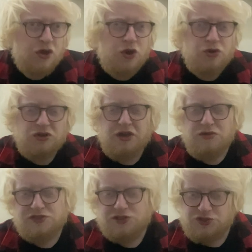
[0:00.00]
Who
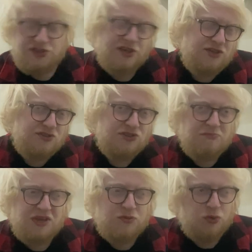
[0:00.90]
knows? I just like using
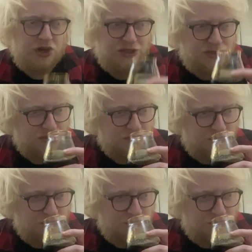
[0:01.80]
big words.